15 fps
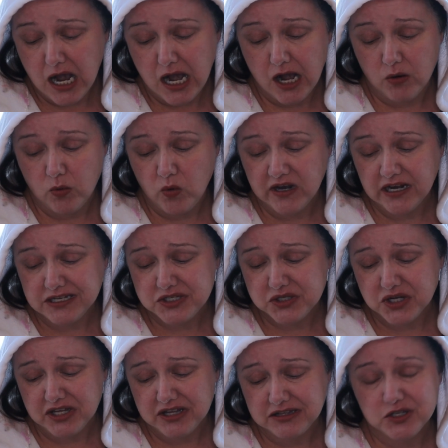When I
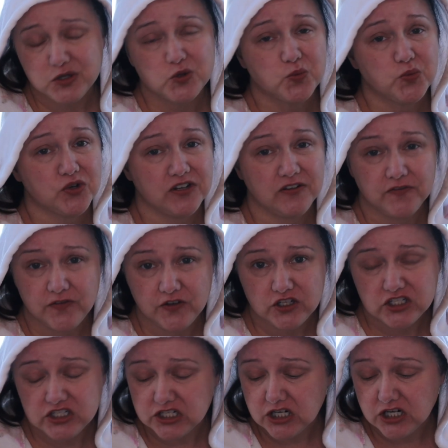saw that this was Pretty
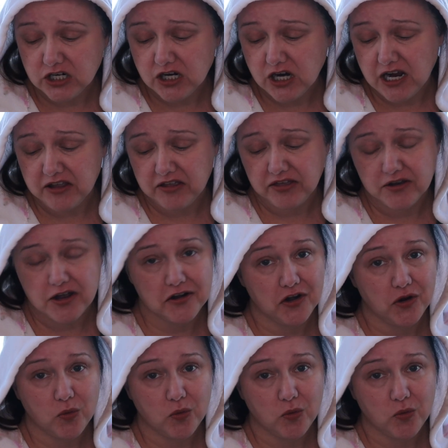Filter, I thought,